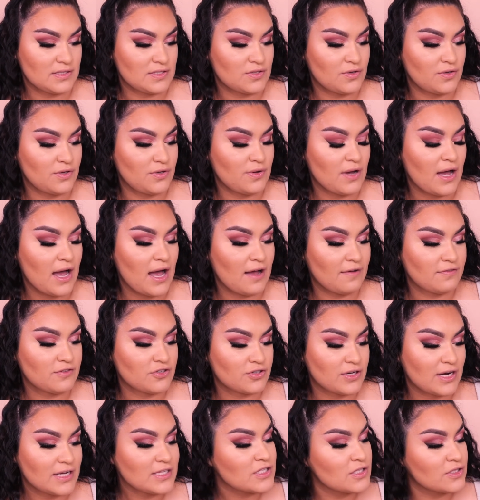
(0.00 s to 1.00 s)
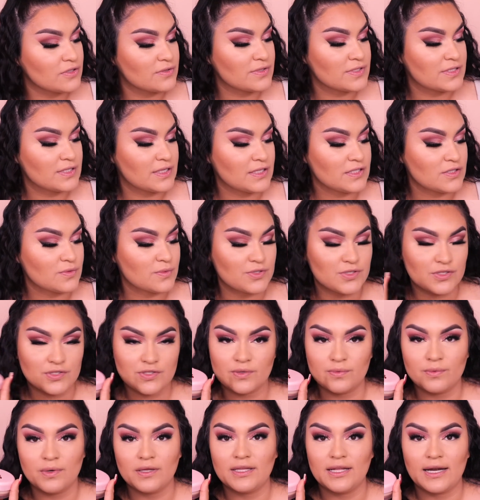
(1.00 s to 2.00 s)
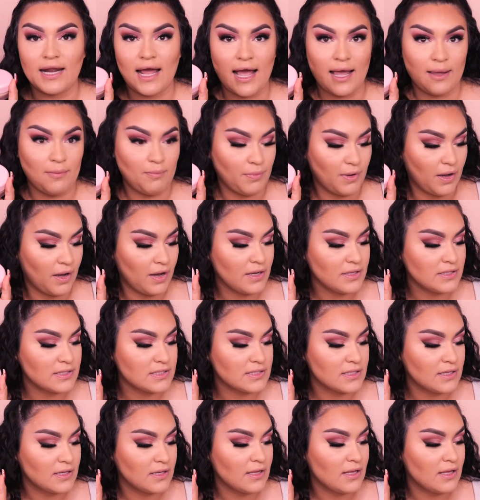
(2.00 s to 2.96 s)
So you have translucent, which is the one that I bought.